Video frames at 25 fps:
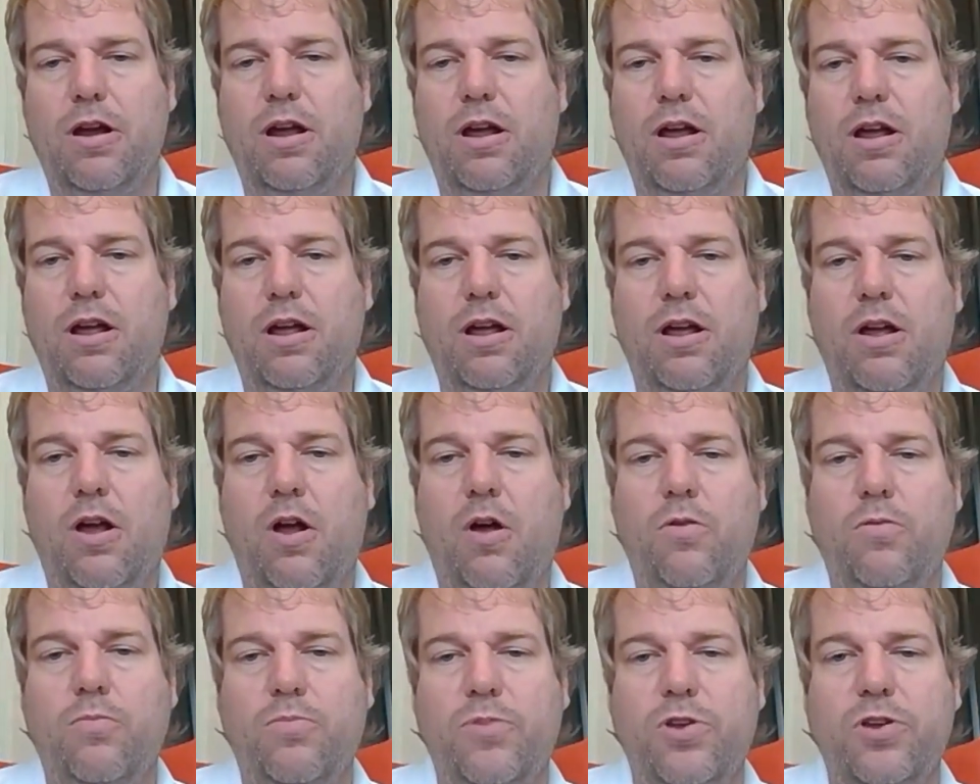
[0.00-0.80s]
uh,
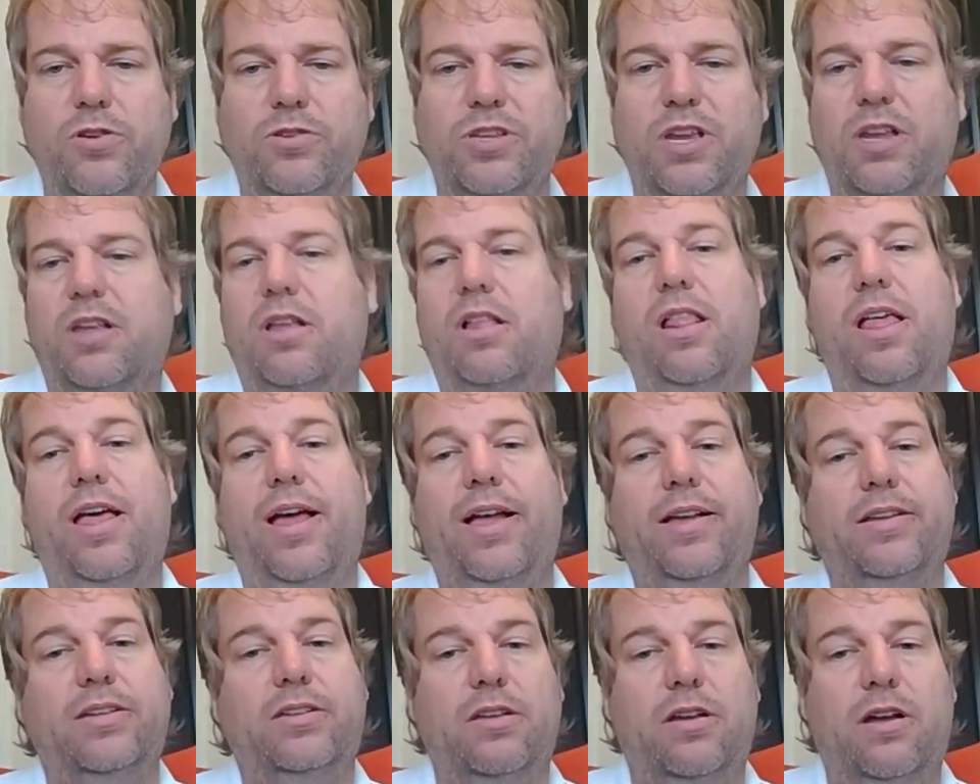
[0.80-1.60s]
own music
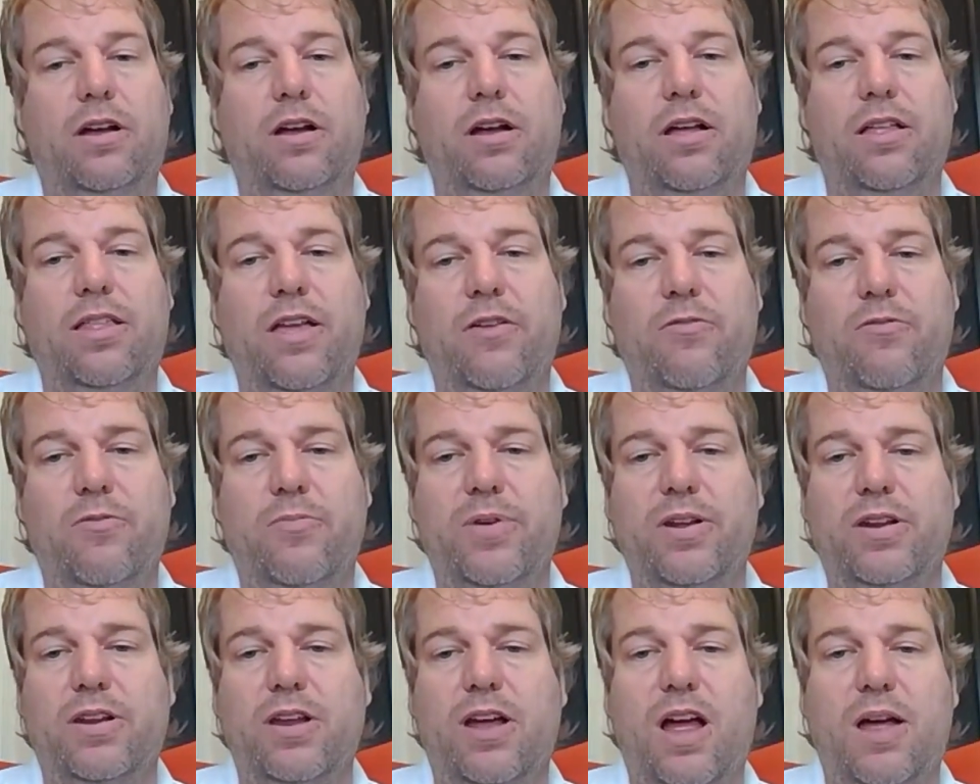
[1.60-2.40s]
class uh, that will
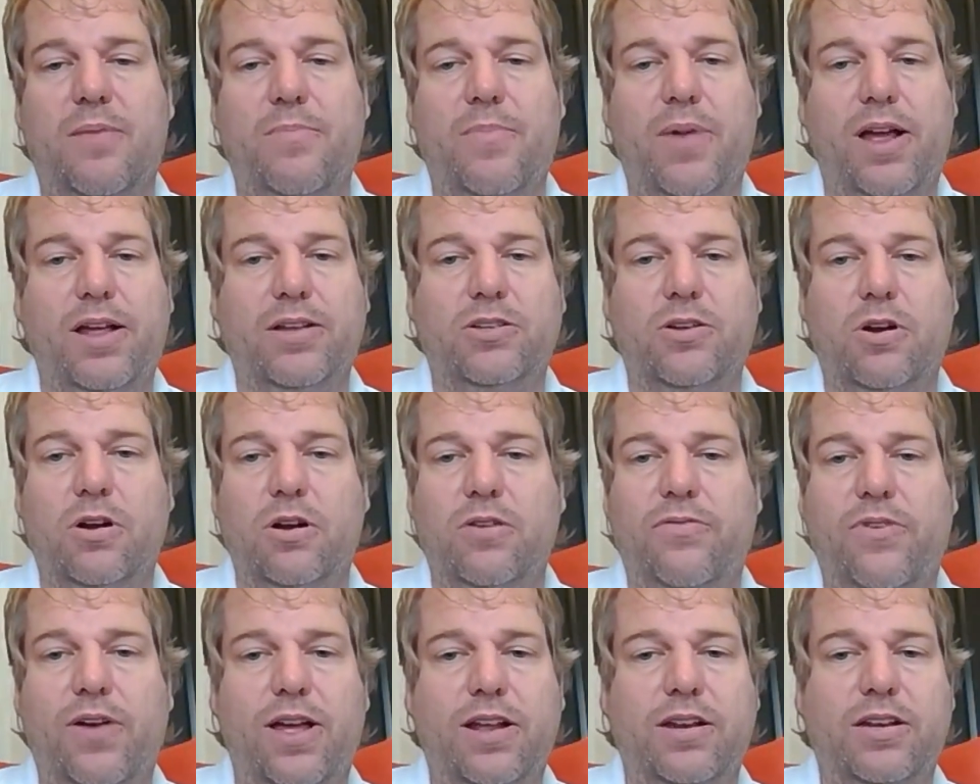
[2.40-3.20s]
be taught by a
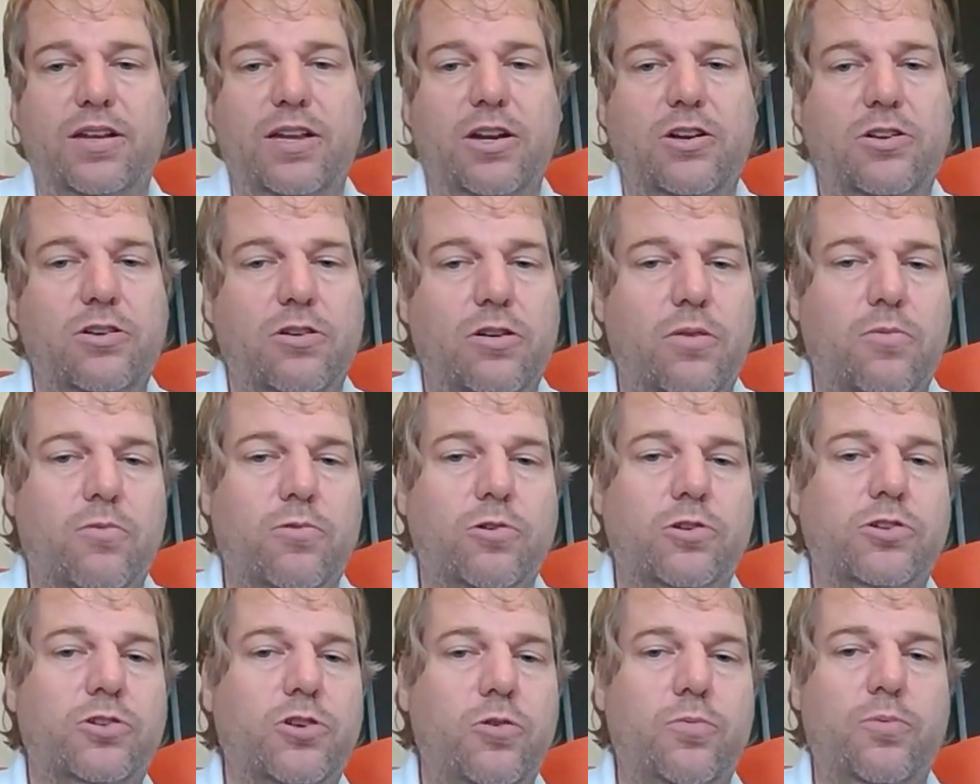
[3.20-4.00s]
certified teacher, and
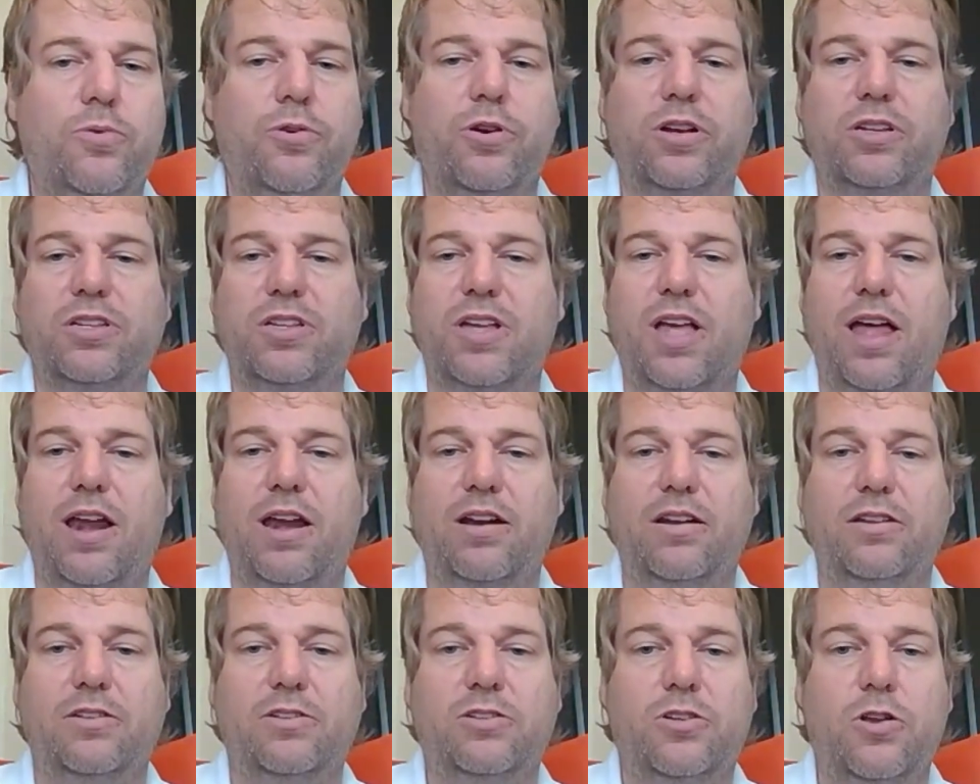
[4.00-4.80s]
we're super
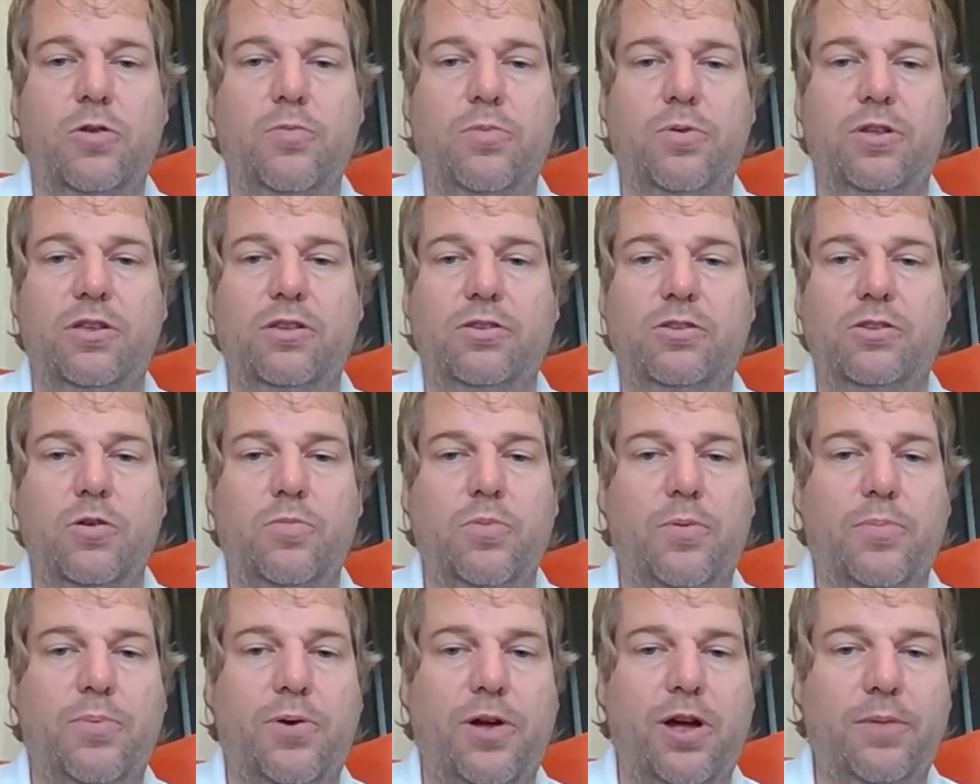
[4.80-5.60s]
excited and super,
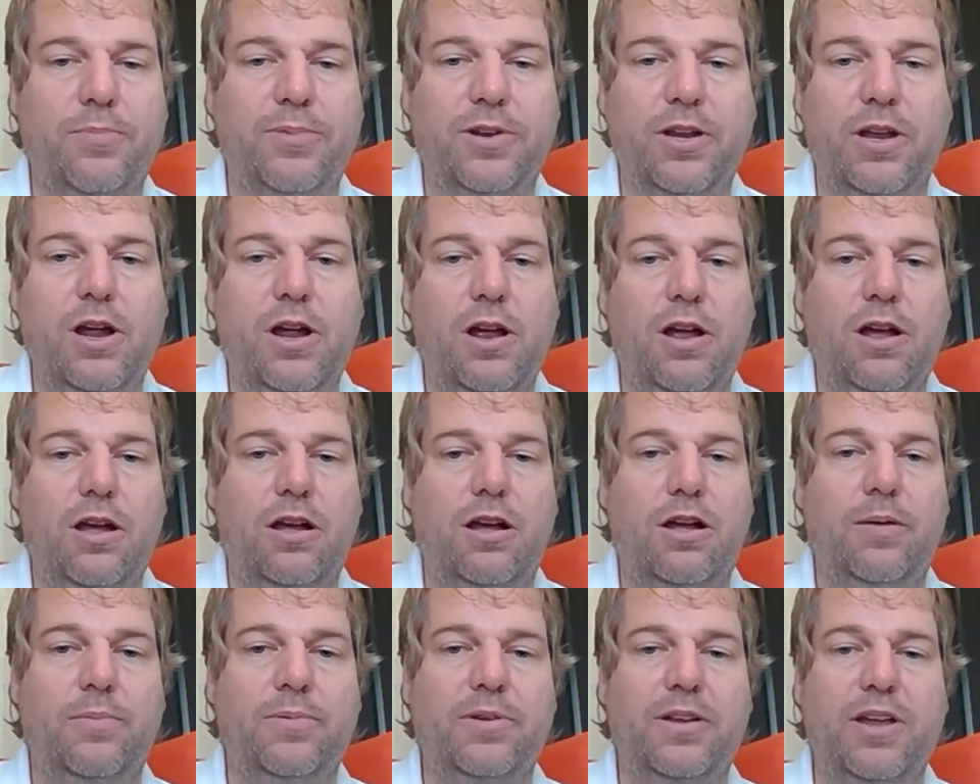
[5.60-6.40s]
super pumped
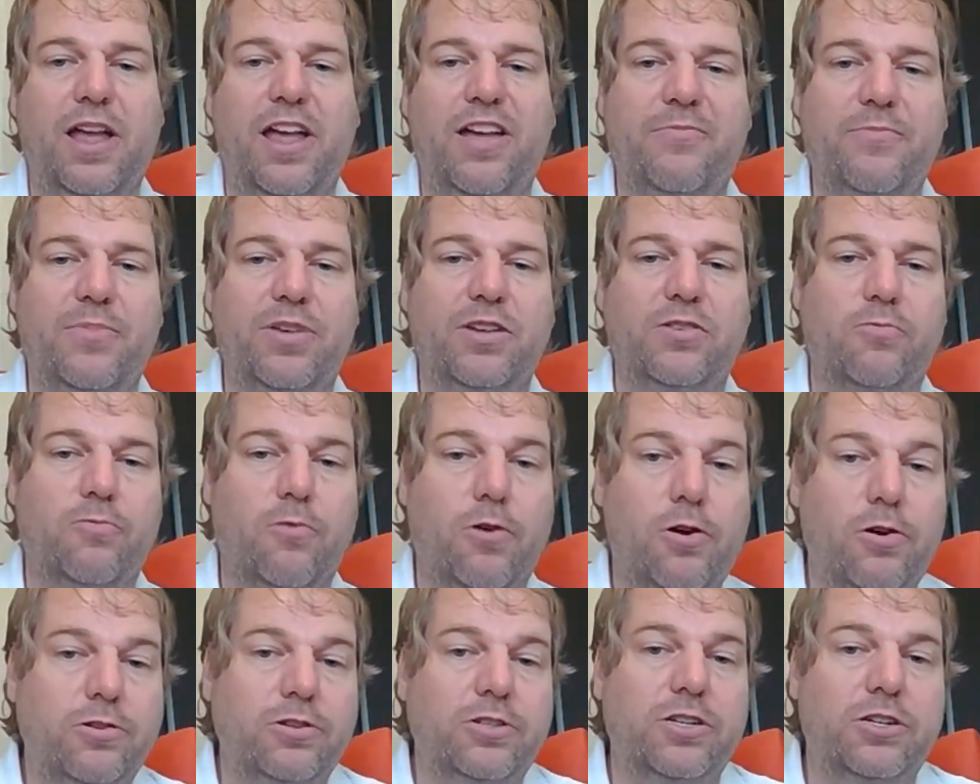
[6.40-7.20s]
um, to have Miss
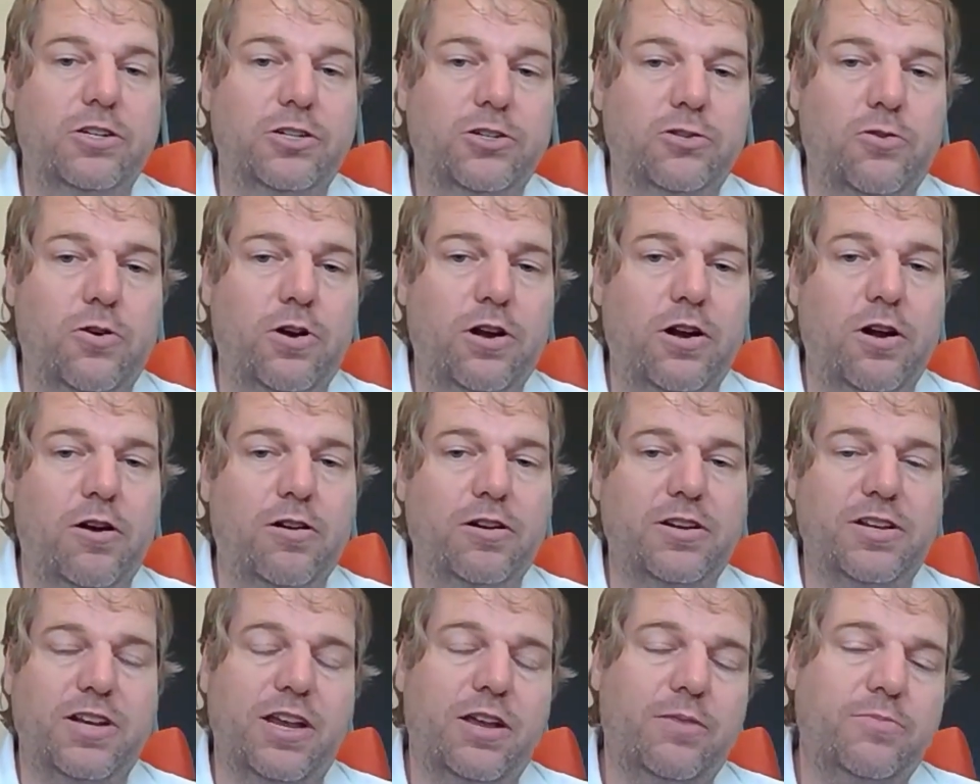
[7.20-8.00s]
Rosen join our
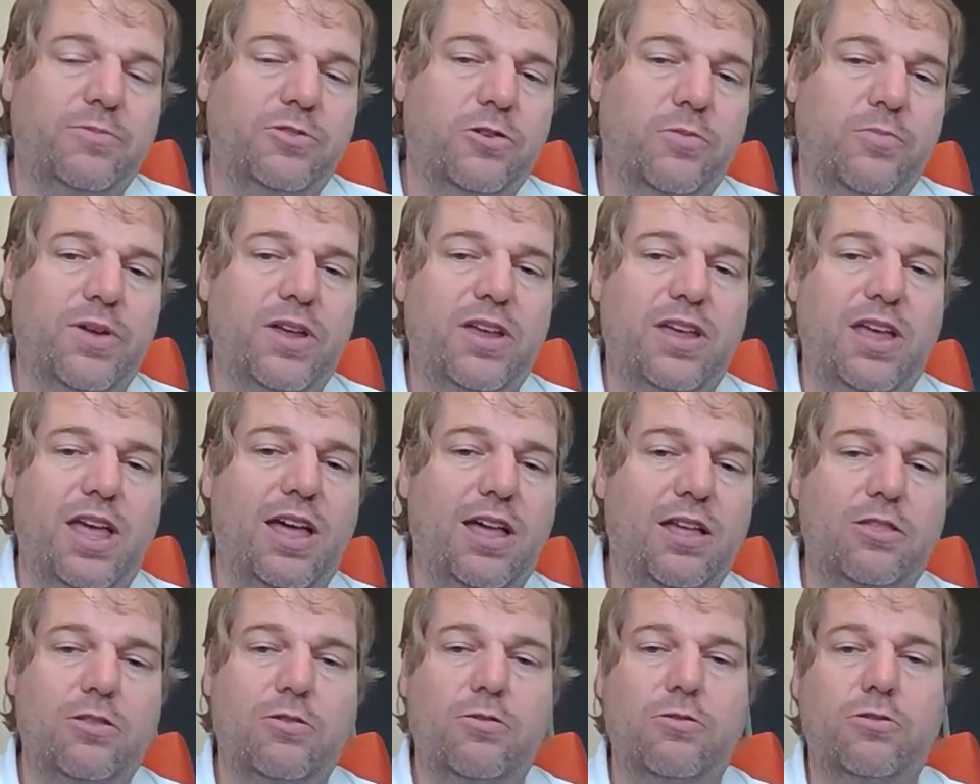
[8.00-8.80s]
team. She'll be
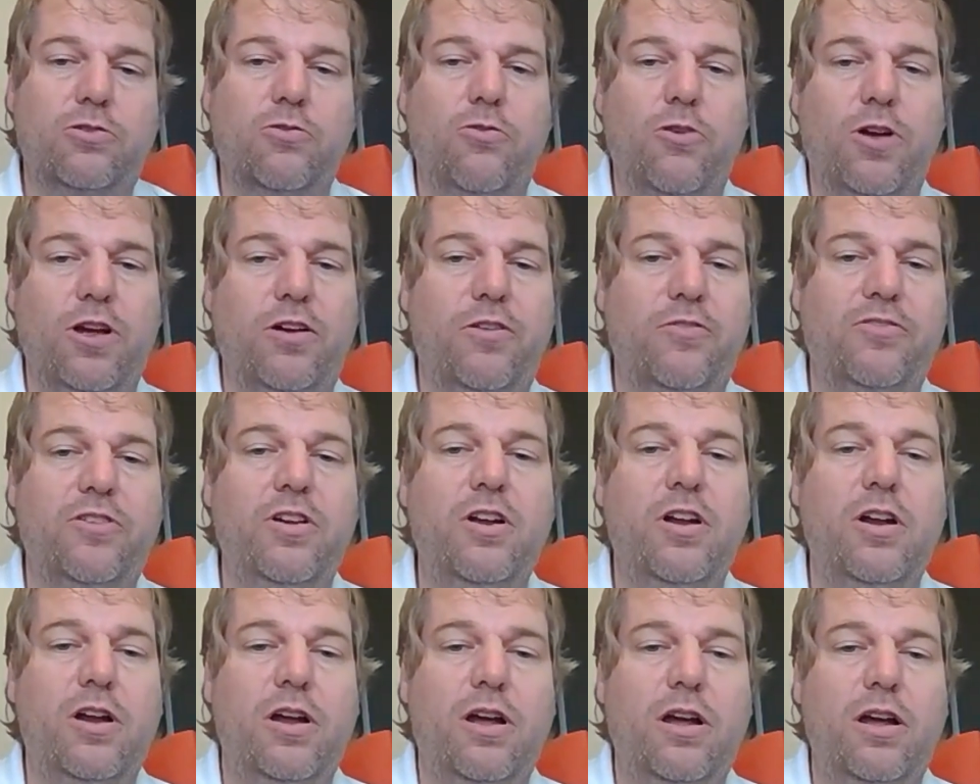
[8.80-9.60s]
K through
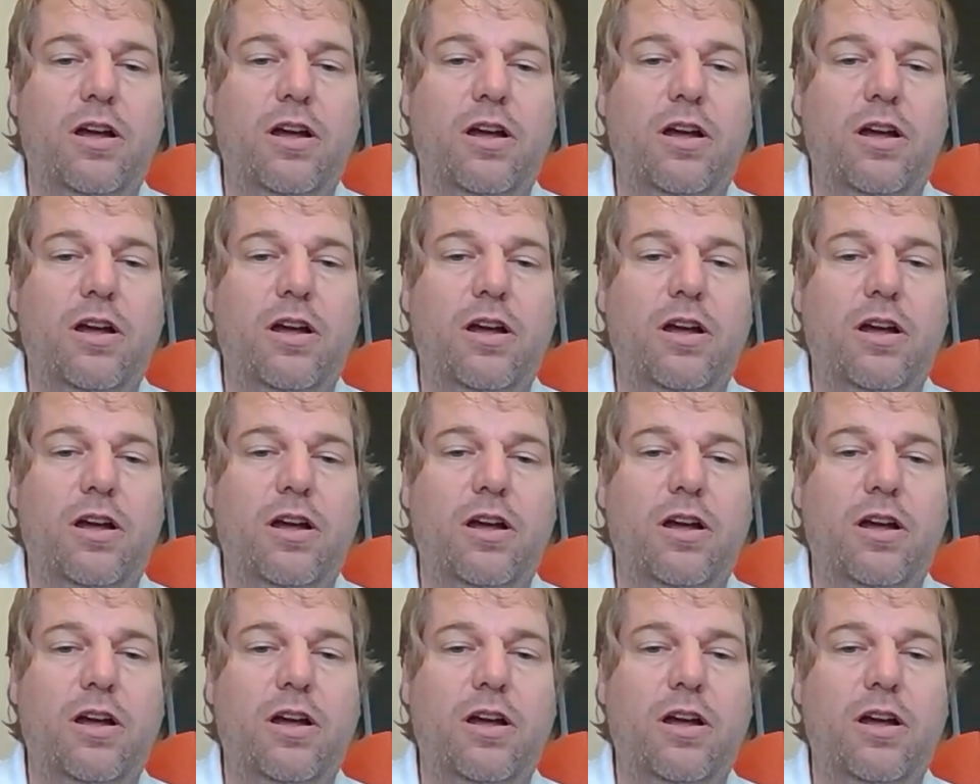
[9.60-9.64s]
12.